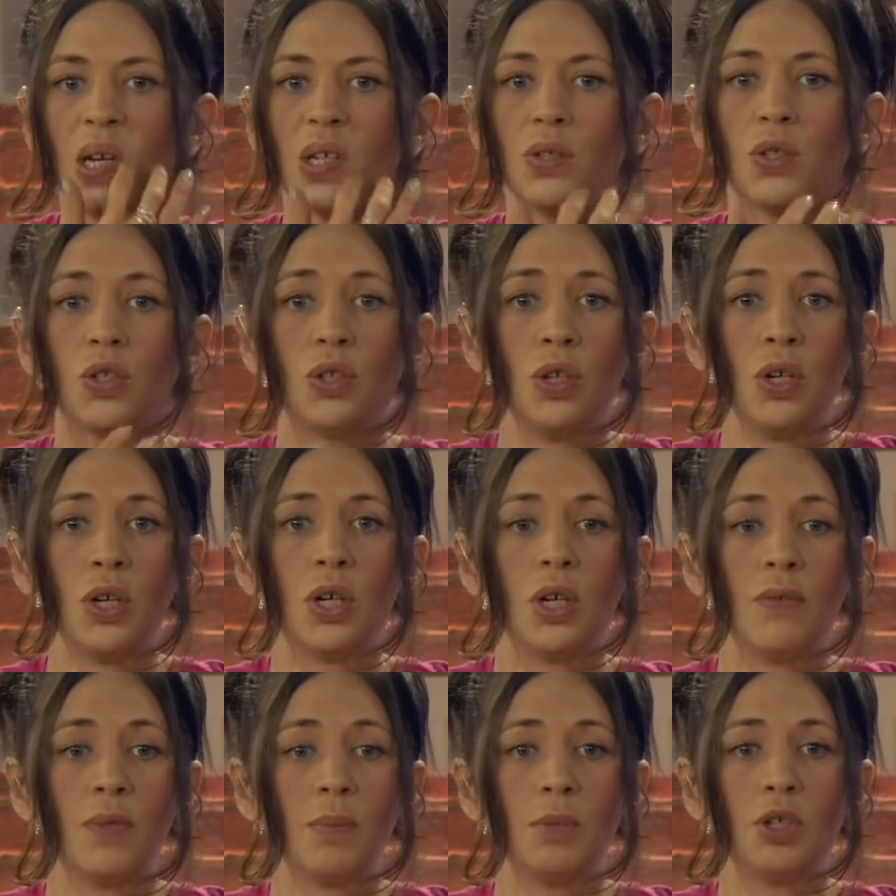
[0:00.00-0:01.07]
concern
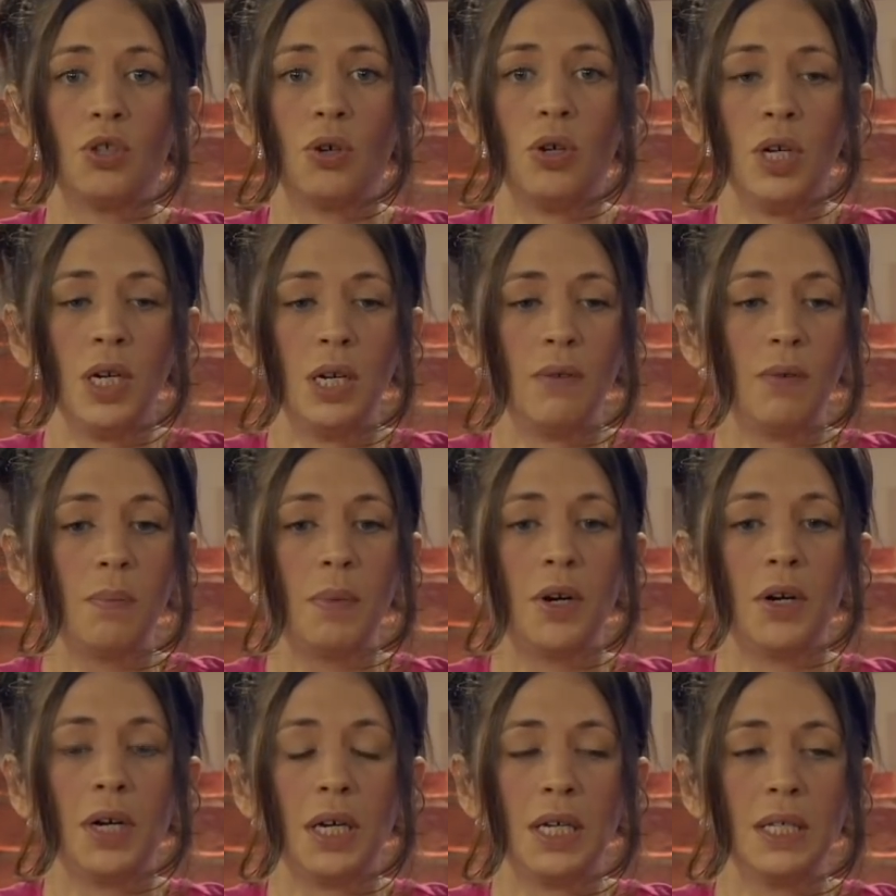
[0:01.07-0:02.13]
of the majority of
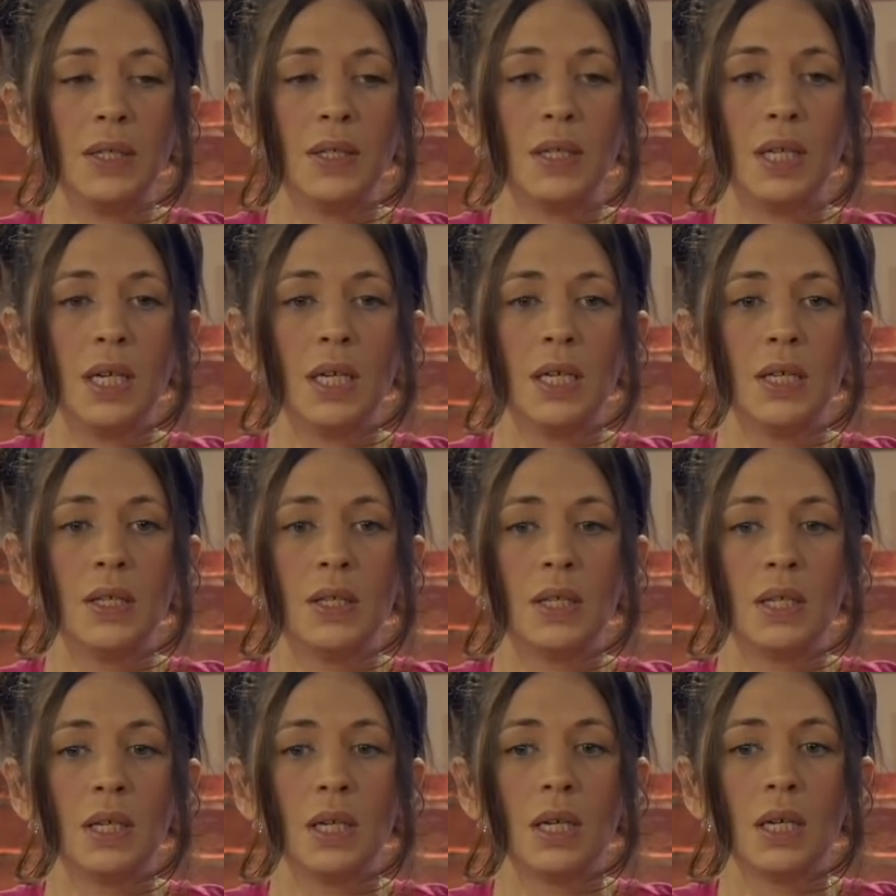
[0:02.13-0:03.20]
Americans
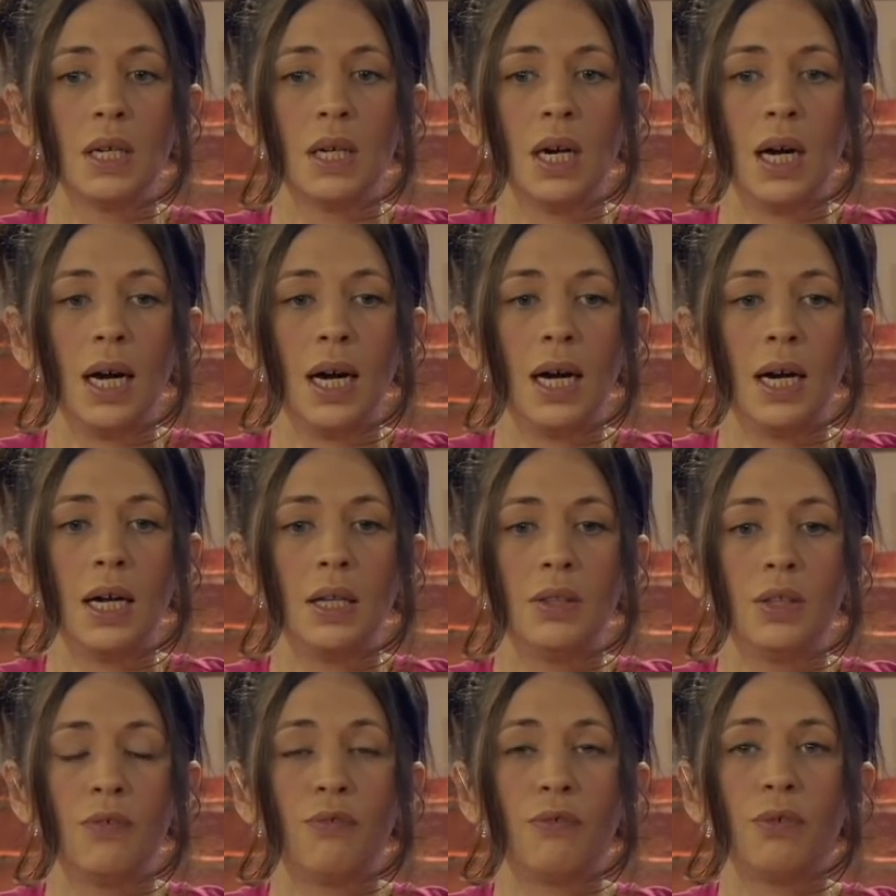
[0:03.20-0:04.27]
is
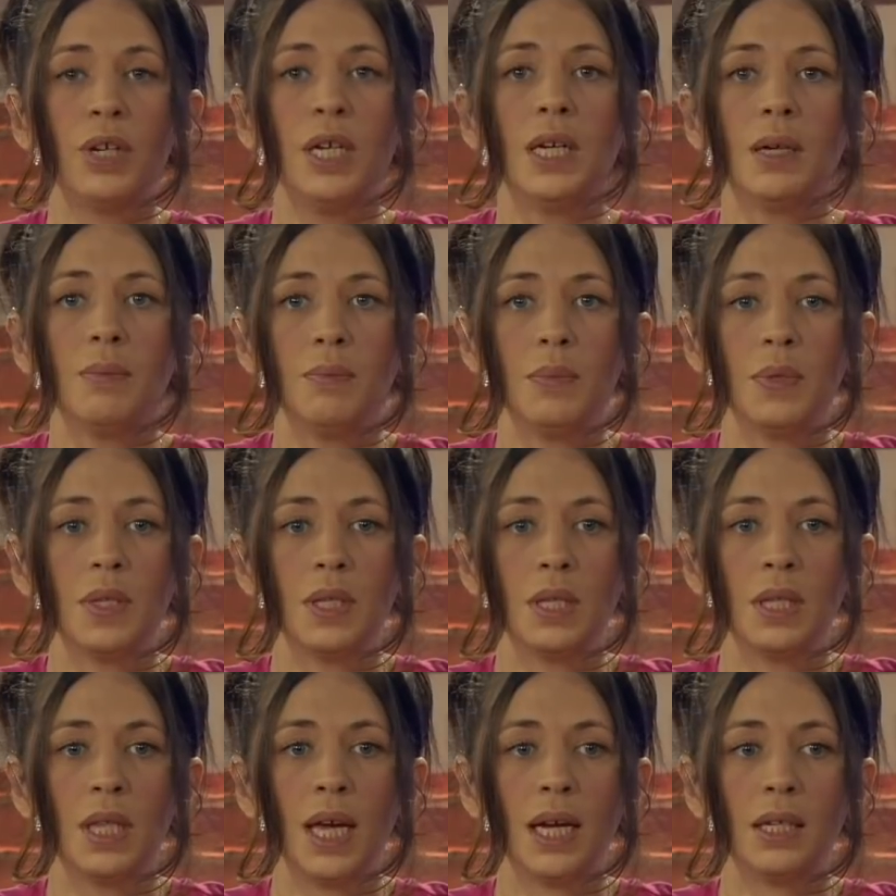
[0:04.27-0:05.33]
the freedoms
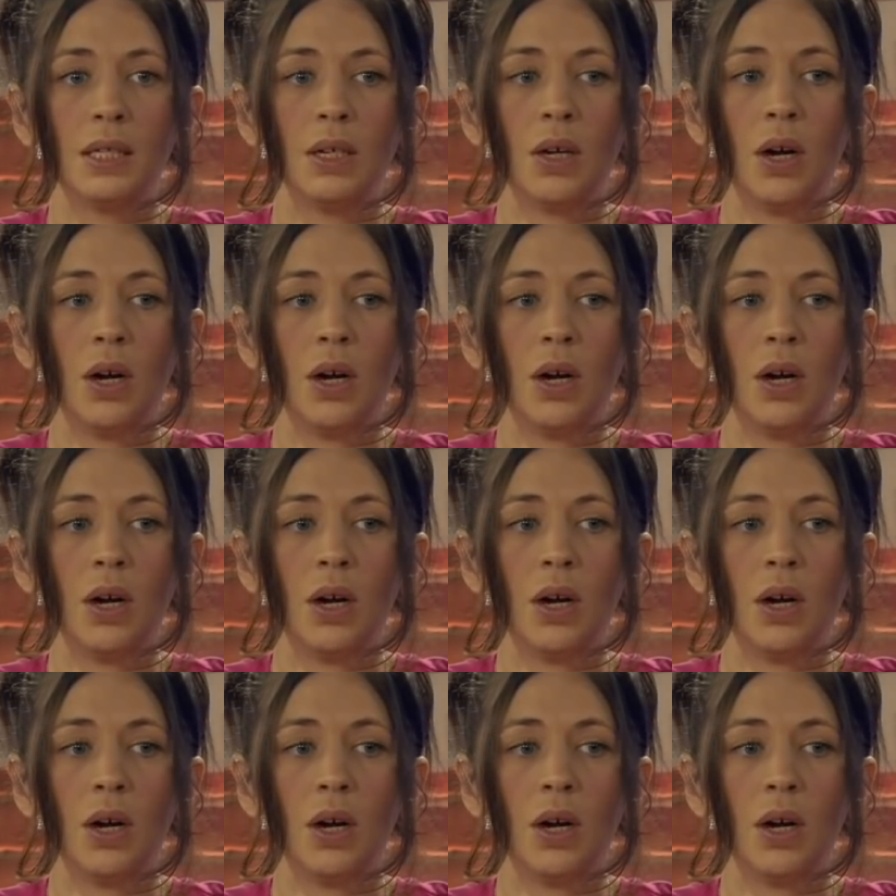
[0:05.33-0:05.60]
that